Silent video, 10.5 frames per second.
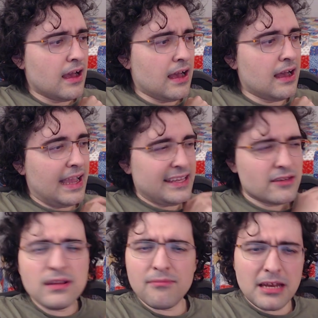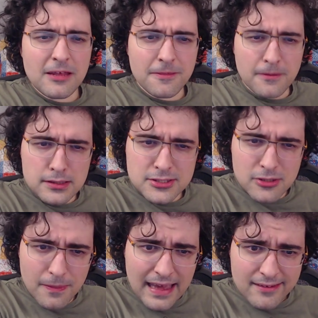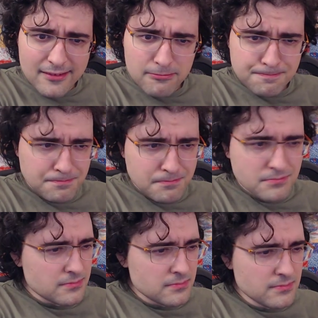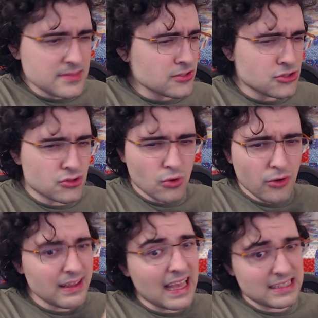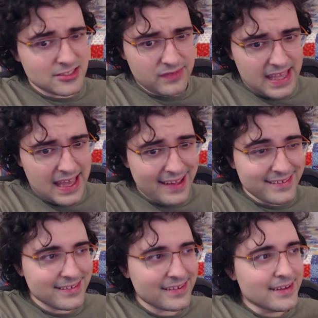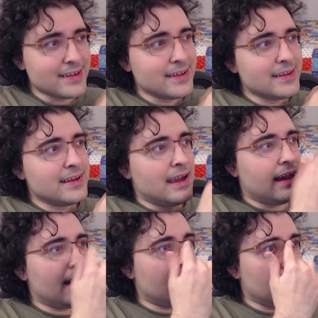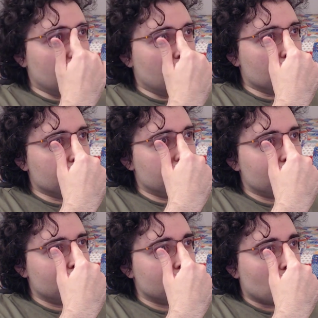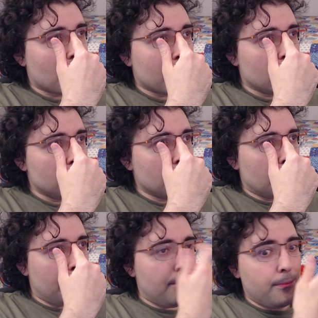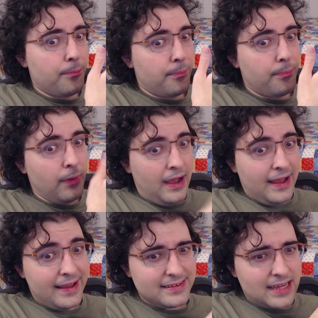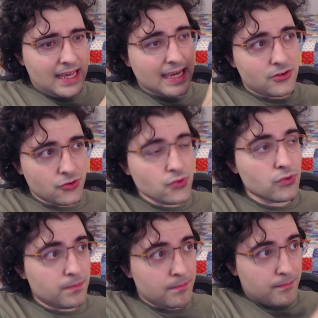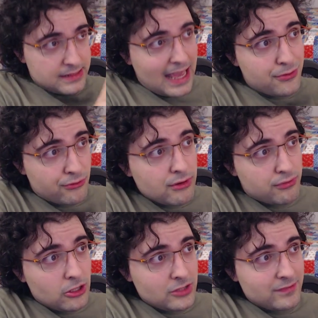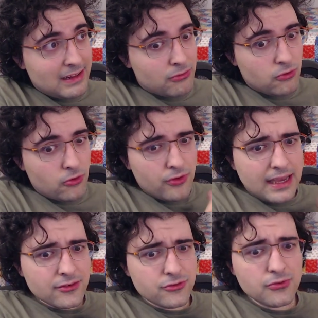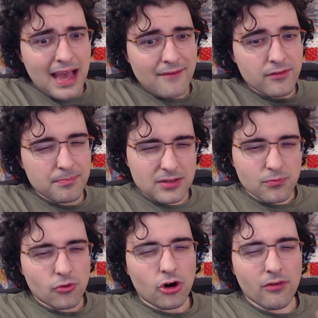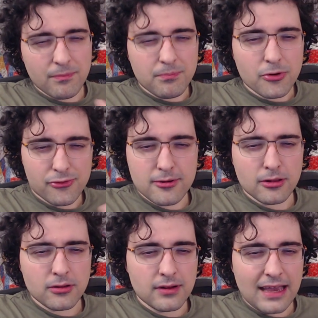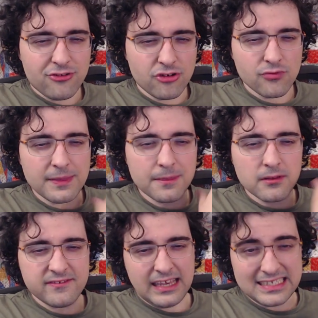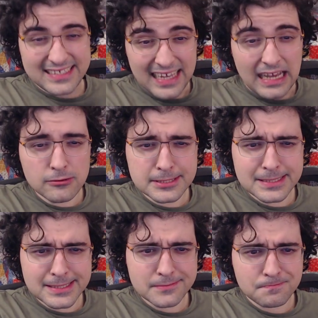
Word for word: Uh, I don't have many thoughts on that story as of yet. Um, but I do, but as a result of that story, I do have a bit more of a personal connection with the sixth house